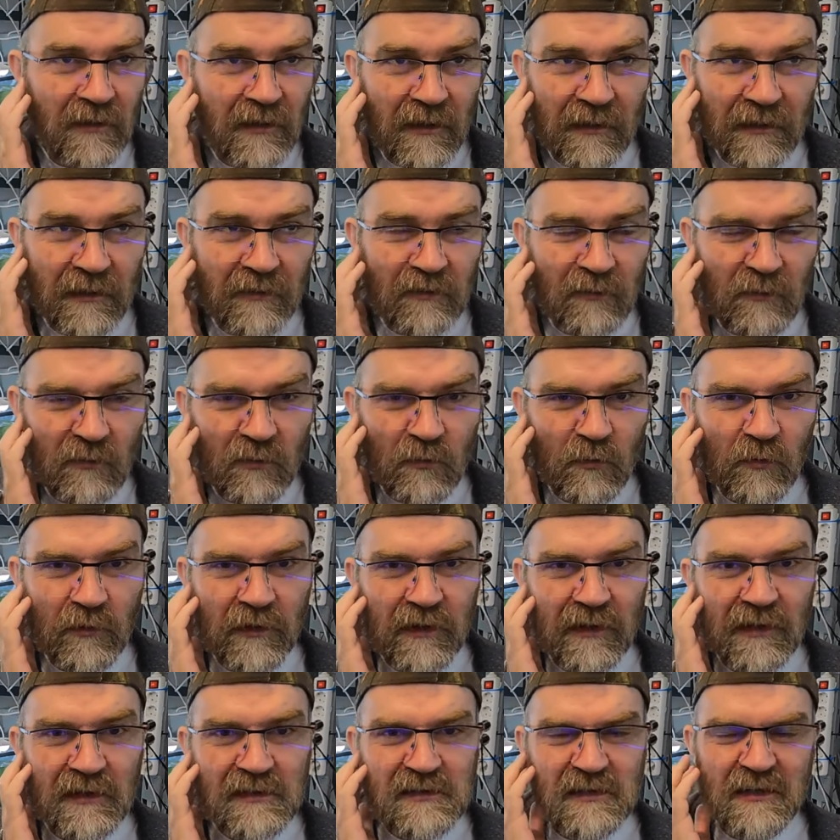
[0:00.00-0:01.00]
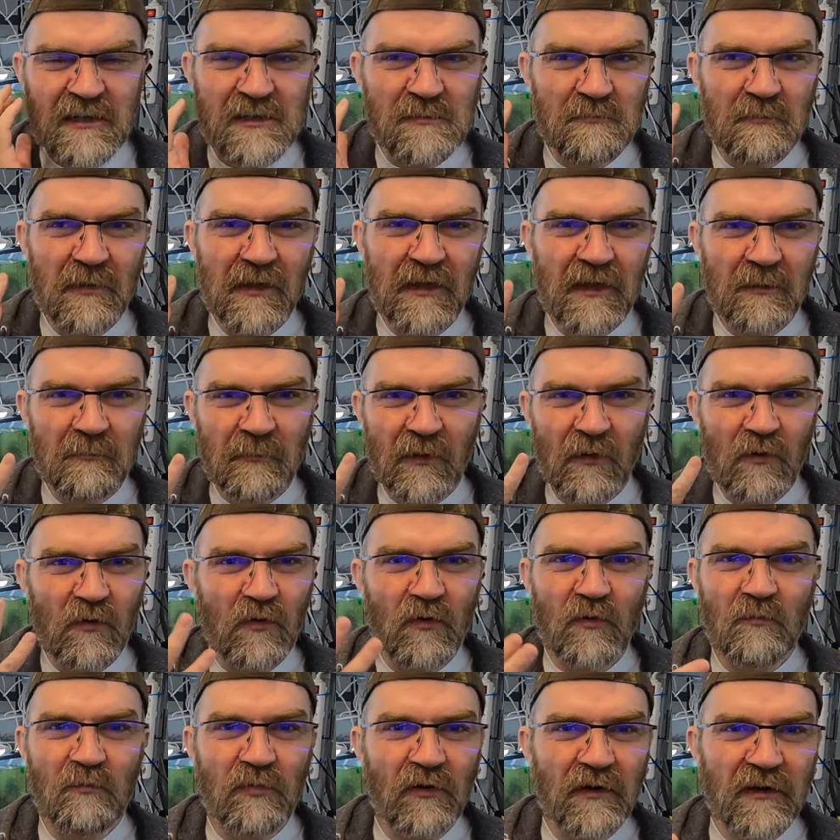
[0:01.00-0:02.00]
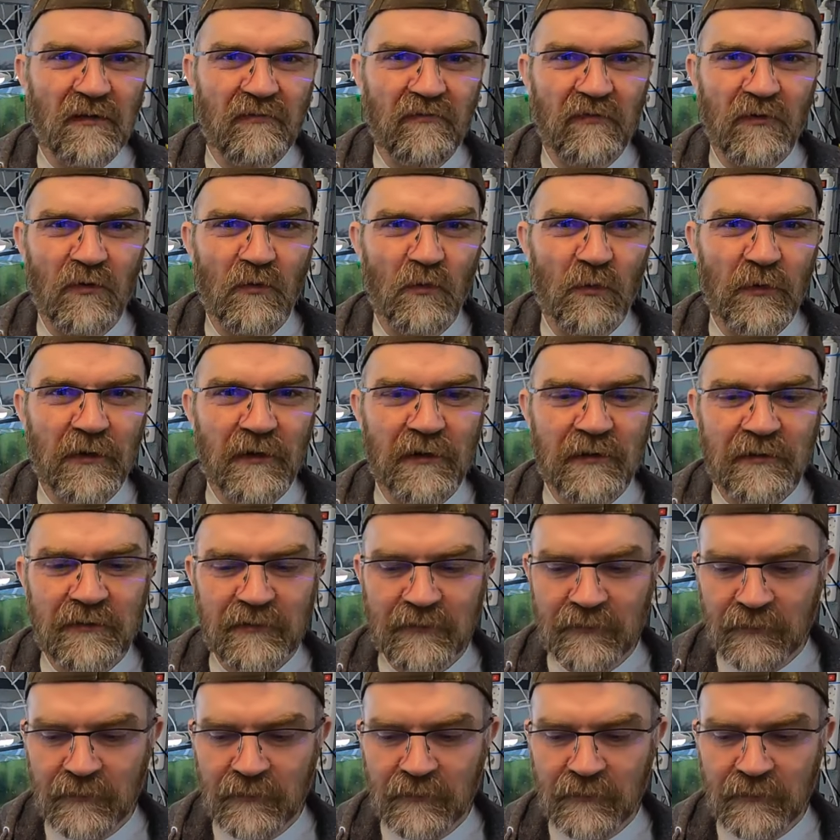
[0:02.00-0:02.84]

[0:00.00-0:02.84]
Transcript: and I don't know what it is, and it's making my whole body feel weird.